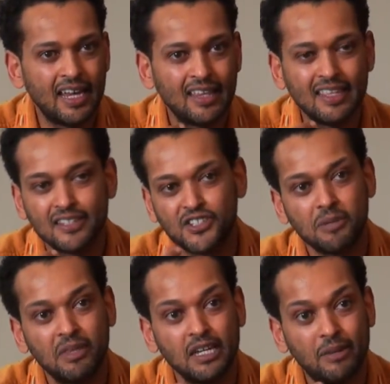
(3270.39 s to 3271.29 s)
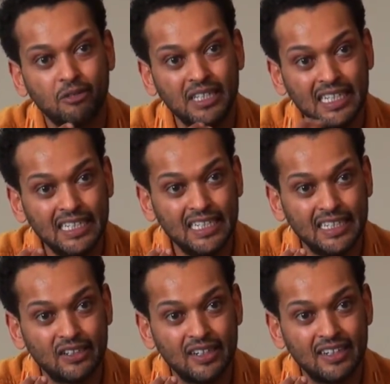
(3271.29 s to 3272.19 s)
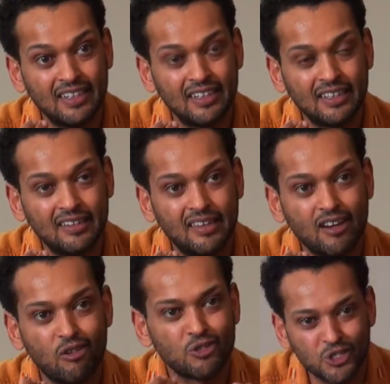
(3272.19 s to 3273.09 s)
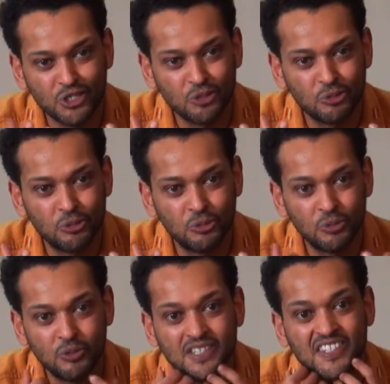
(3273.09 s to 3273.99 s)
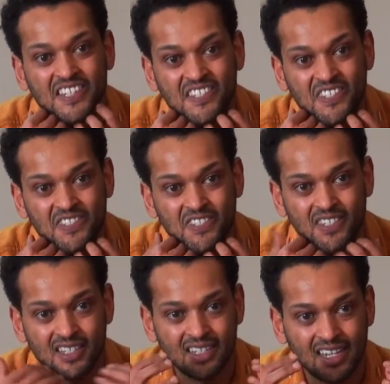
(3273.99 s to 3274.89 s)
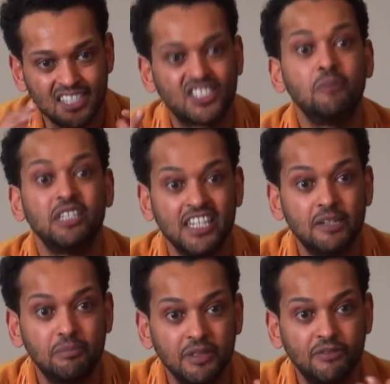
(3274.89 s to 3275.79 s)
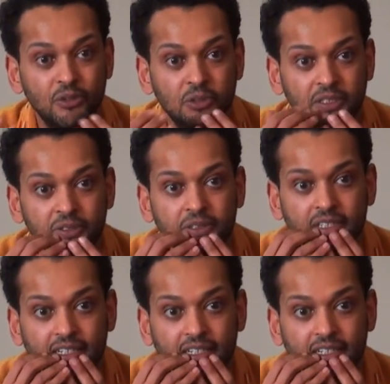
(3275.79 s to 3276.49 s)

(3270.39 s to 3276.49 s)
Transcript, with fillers: And I think there's something about keening that also resists a summing up, if you will.